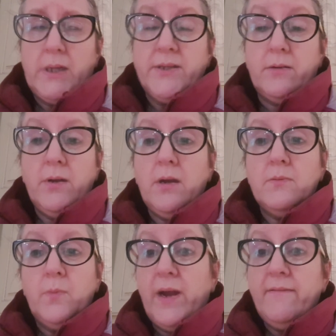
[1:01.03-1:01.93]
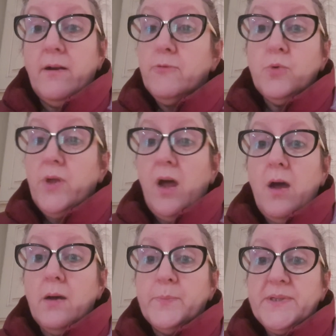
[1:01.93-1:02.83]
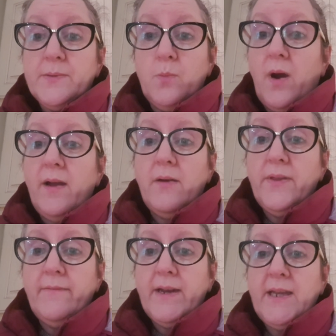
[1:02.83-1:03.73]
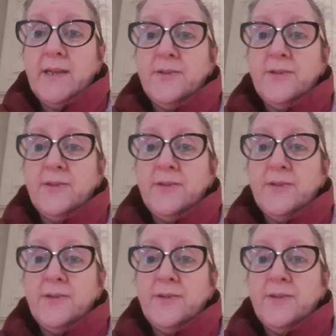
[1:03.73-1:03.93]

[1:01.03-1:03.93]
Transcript: don't know. Where are all the herbs? Why aren't there any